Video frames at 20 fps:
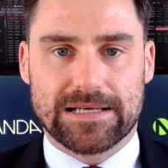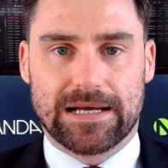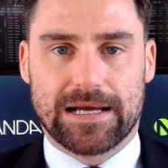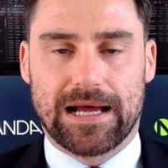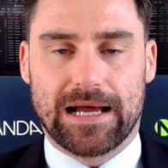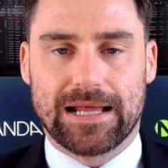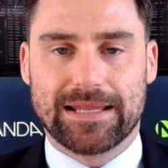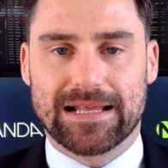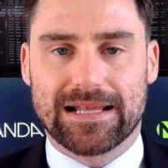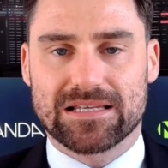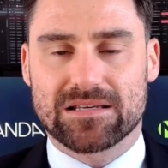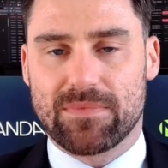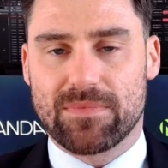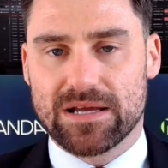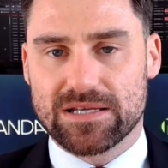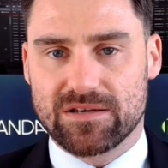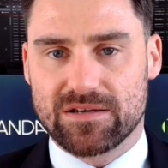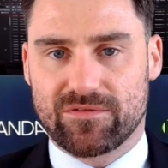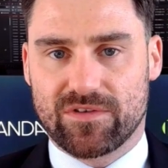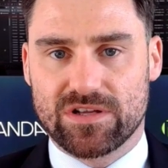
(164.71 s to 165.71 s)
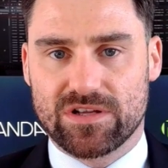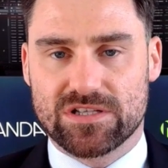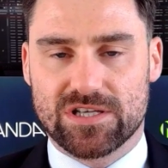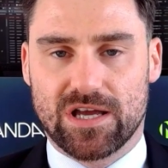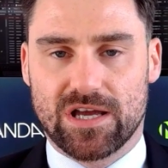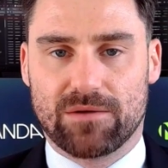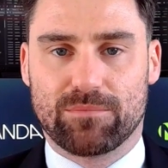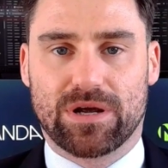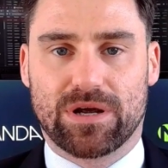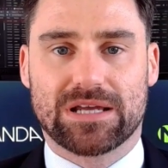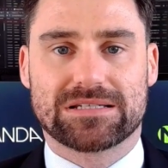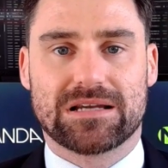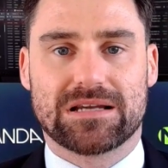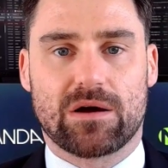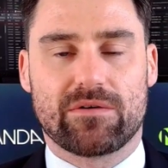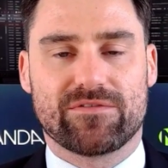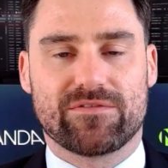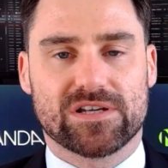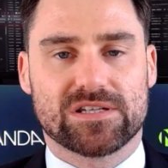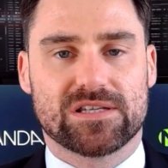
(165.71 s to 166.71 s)
And that's a massive concern, because
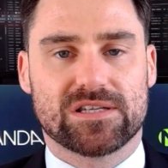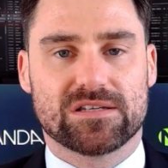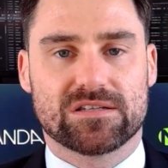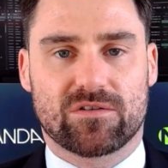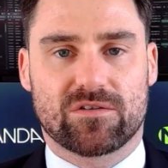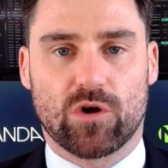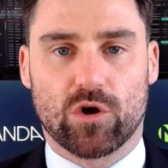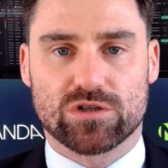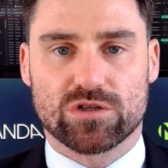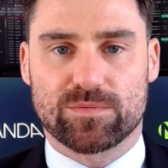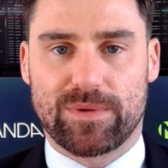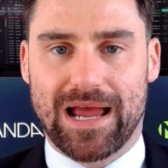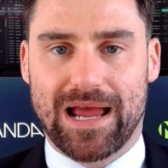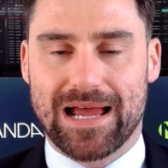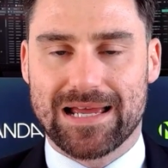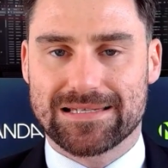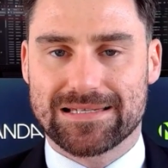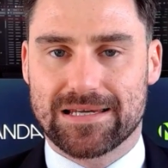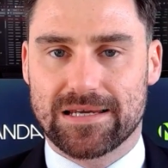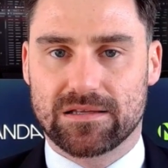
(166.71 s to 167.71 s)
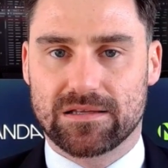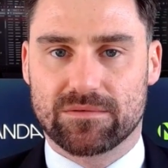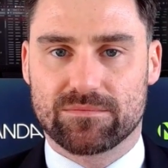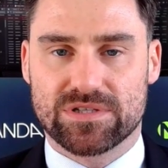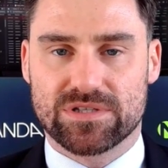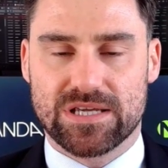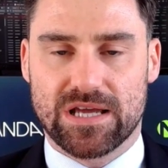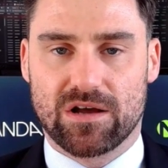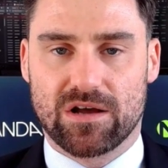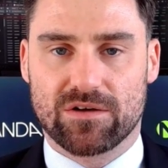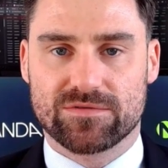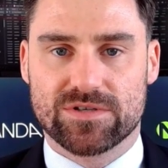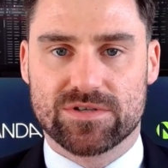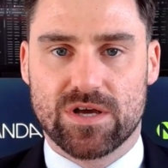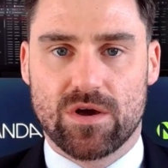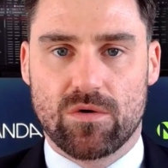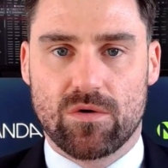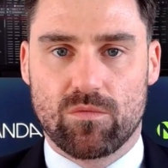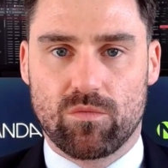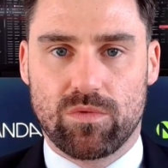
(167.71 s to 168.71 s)
now investors have got to be asking themselves,
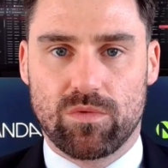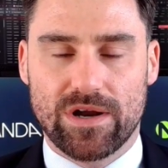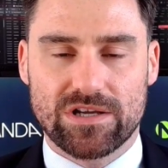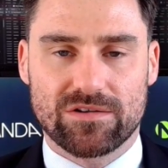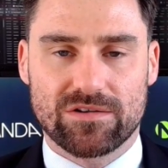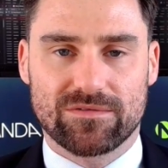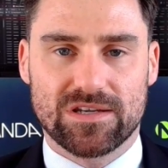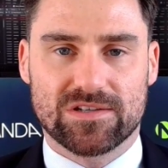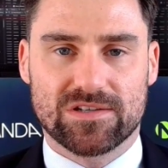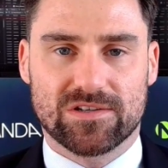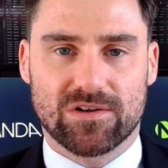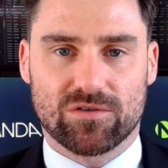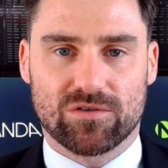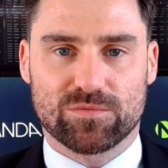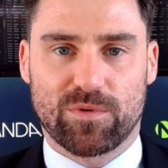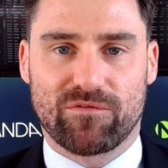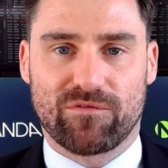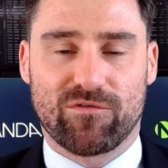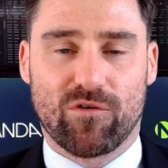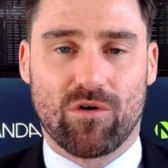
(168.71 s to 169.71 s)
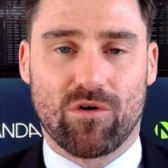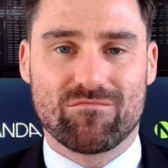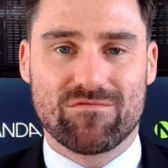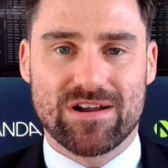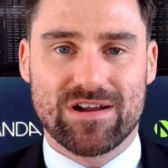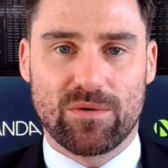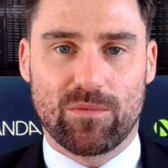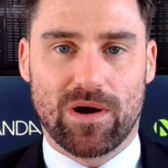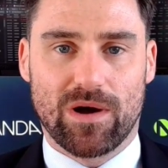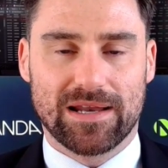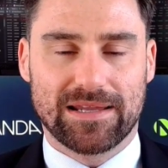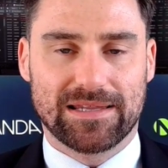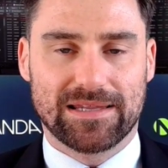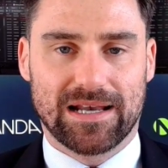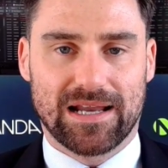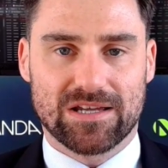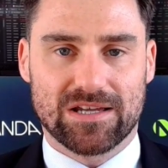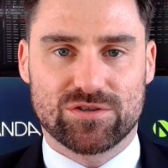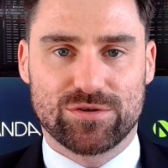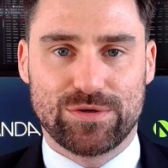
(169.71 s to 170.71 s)
which of these stocks performed really well in the
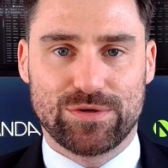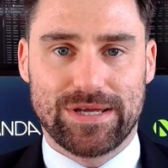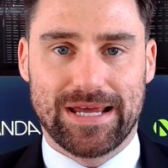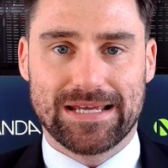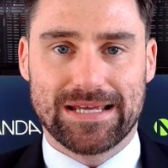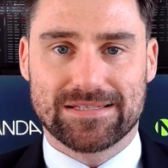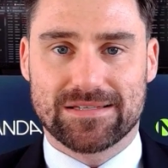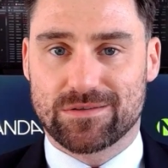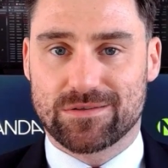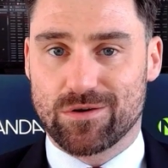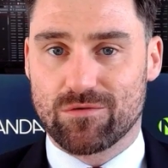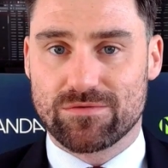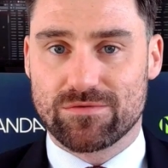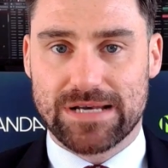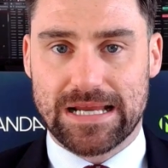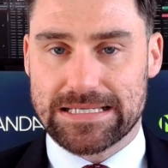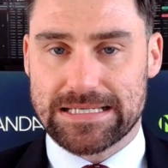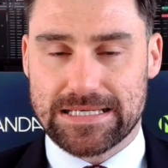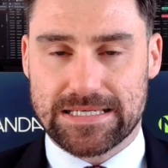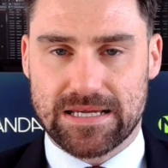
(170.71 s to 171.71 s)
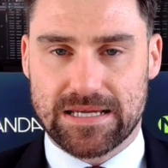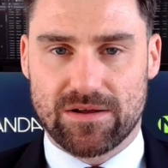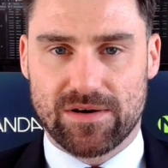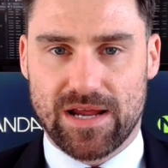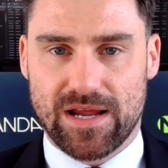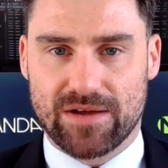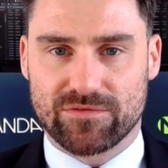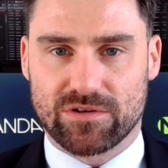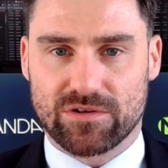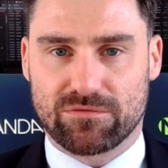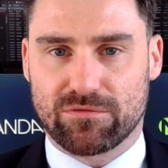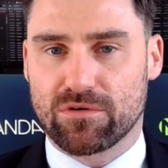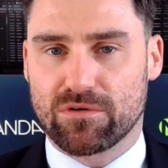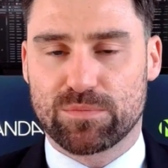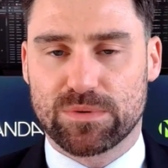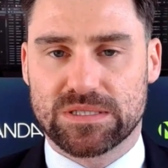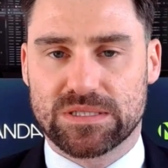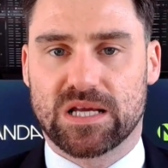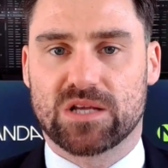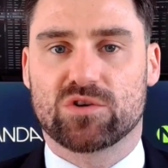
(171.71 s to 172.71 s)
last 2 years that don't necessarily have the growth
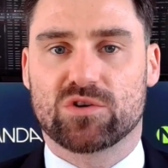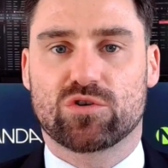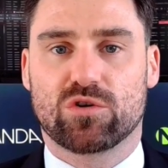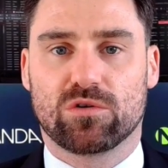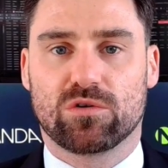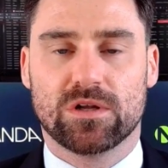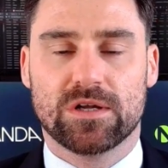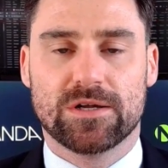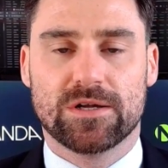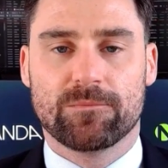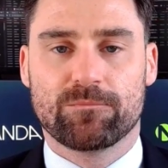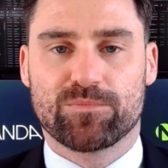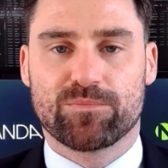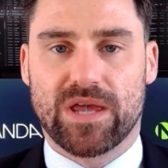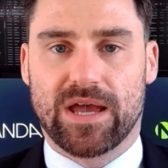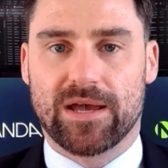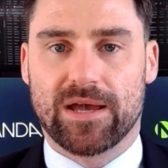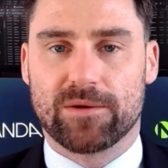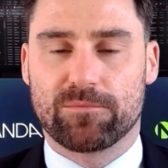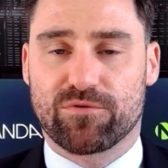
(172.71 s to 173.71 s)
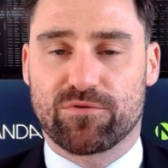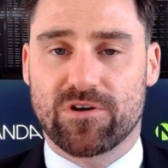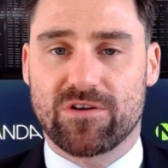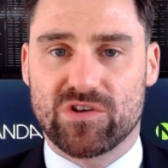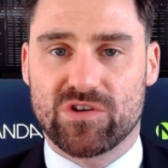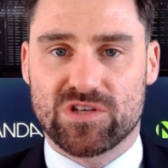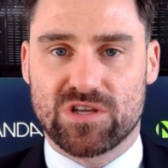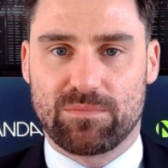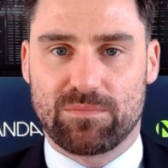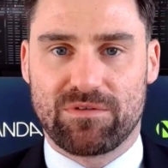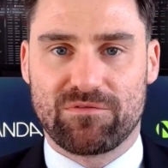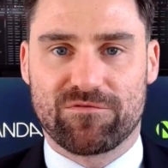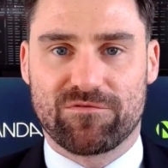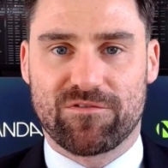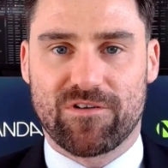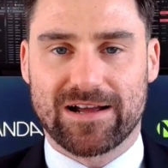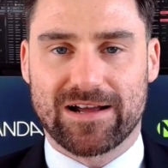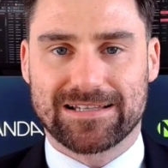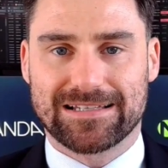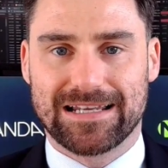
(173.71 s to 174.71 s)
potential that had previously been
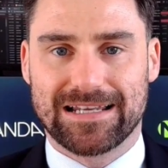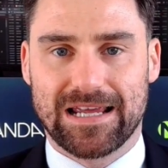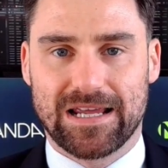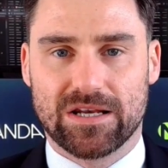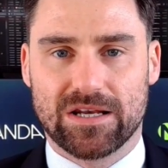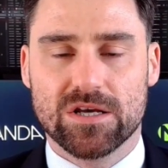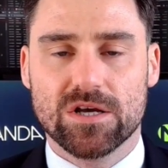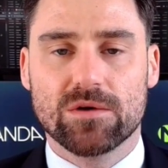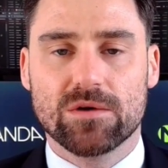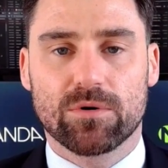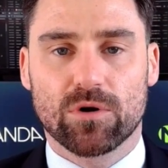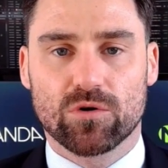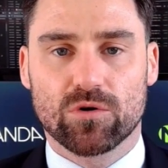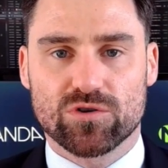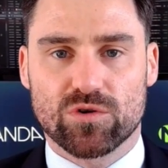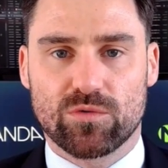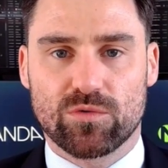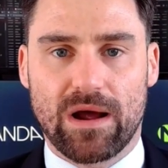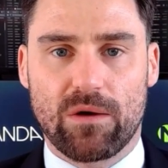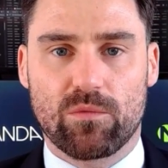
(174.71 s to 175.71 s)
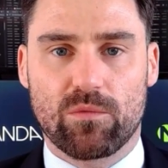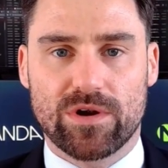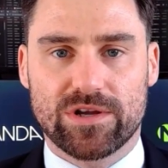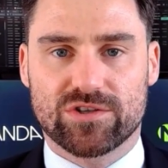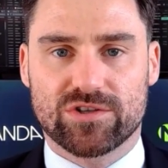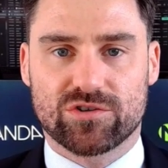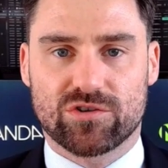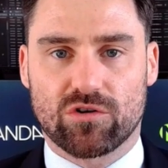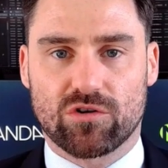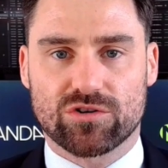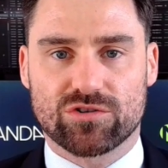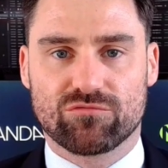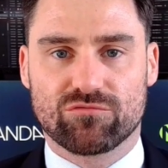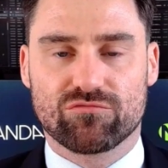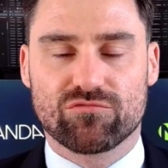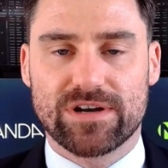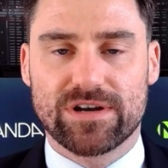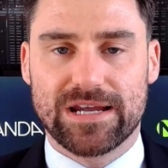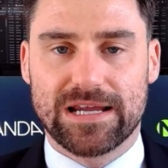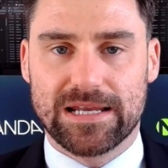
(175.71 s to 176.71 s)
factored in, but also now which stocks are
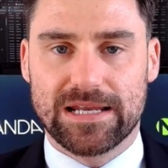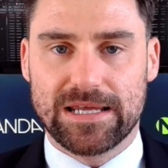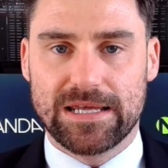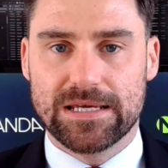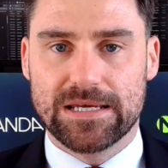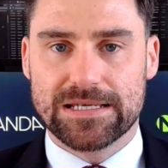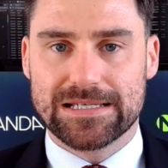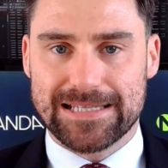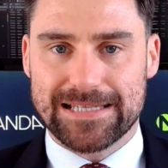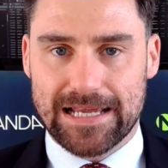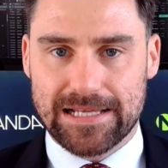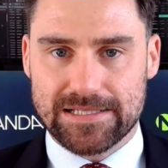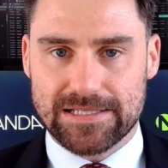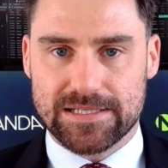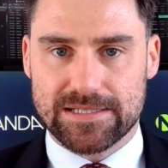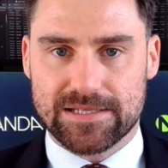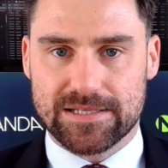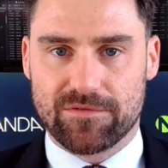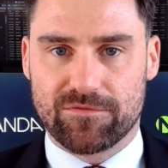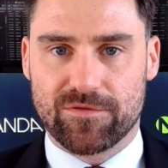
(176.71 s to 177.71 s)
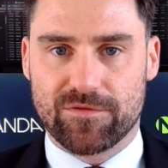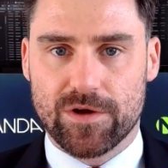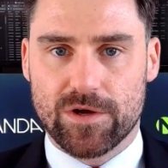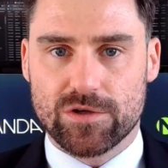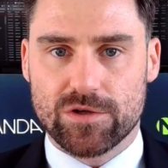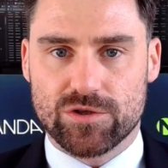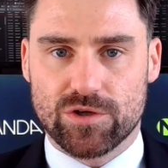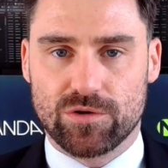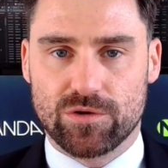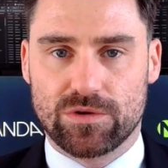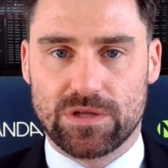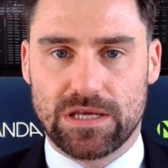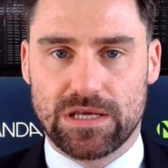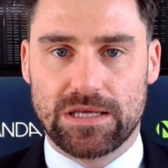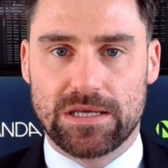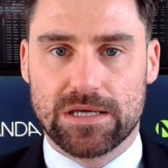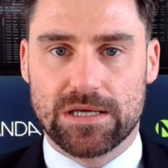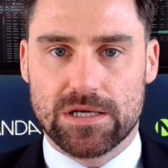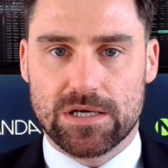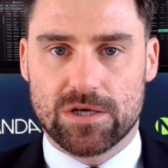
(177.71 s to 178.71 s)
really sensitive to
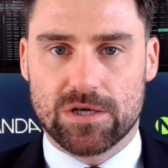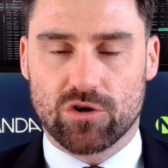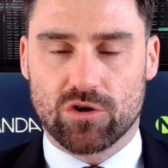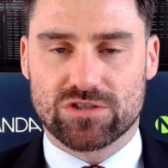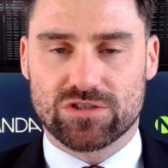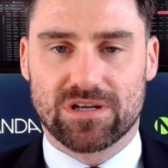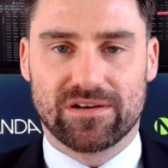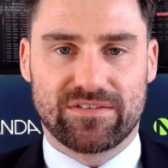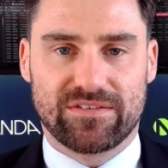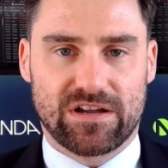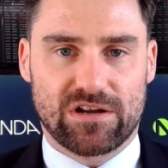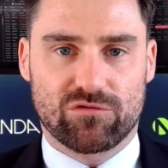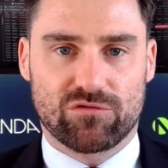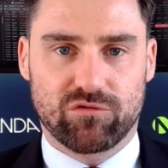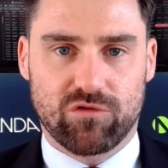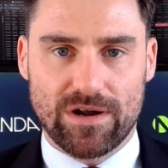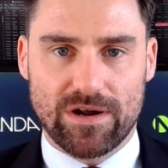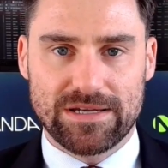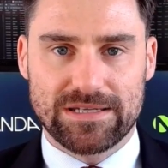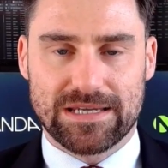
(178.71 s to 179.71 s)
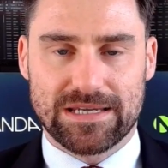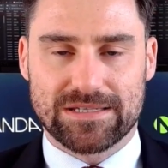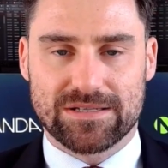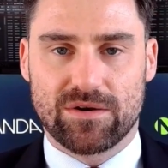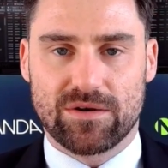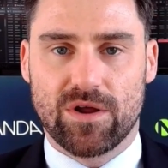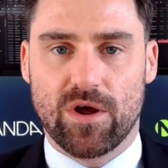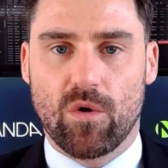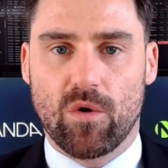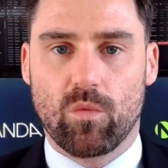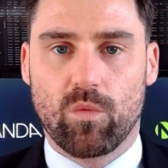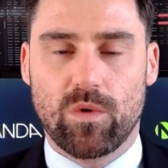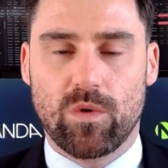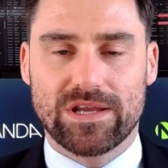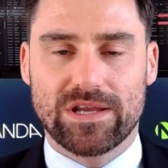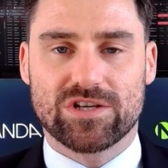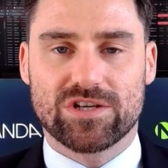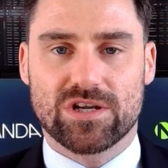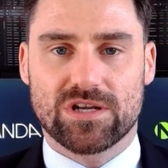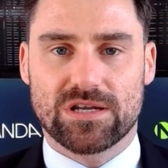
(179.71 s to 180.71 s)
the cost of living crisis, and
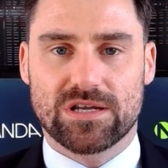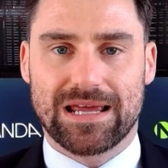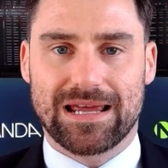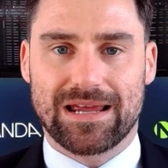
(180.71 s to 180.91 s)
which